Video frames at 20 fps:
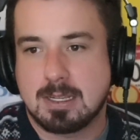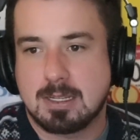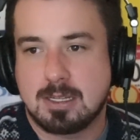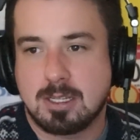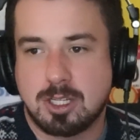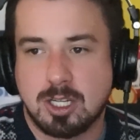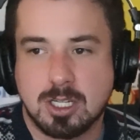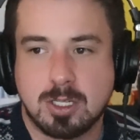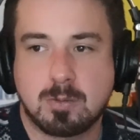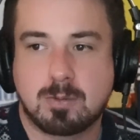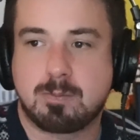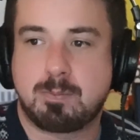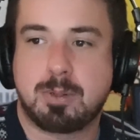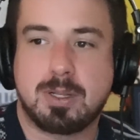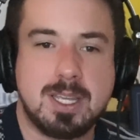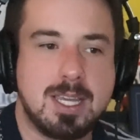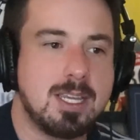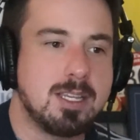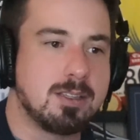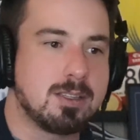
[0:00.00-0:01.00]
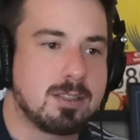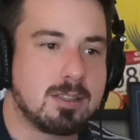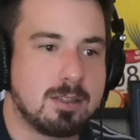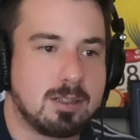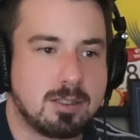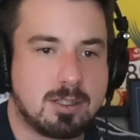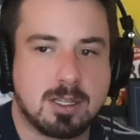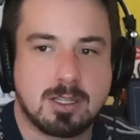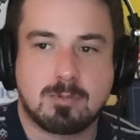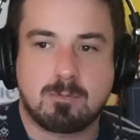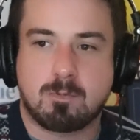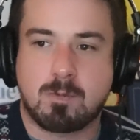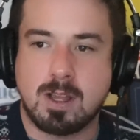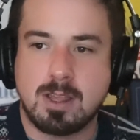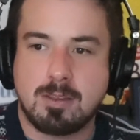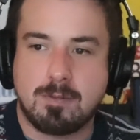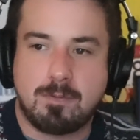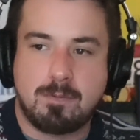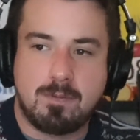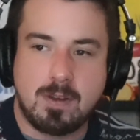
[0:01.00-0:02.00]
Just run
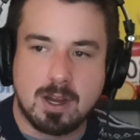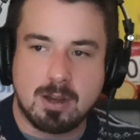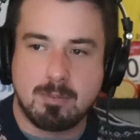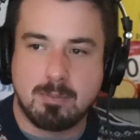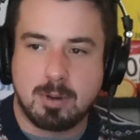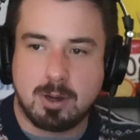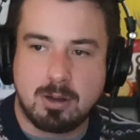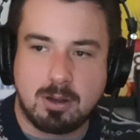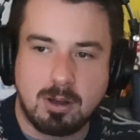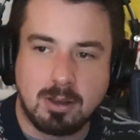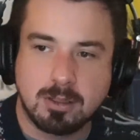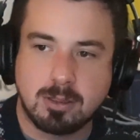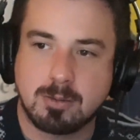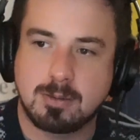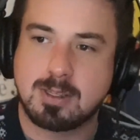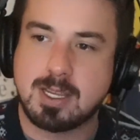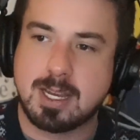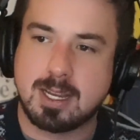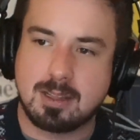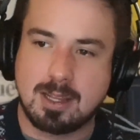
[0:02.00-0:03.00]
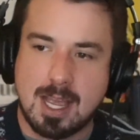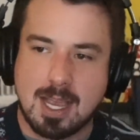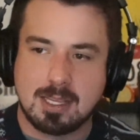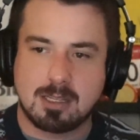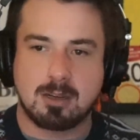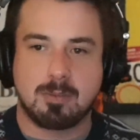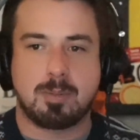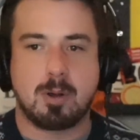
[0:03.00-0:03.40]
the fucking ball. Also second last in